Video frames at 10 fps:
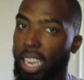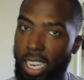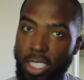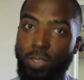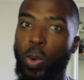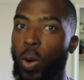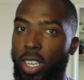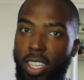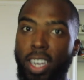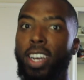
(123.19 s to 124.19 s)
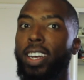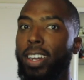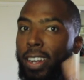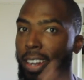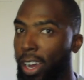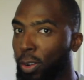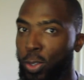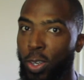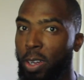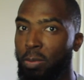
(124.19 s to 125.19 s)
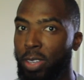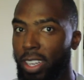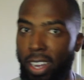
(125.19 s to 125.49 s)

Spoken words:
Henceforth, Donald Trump.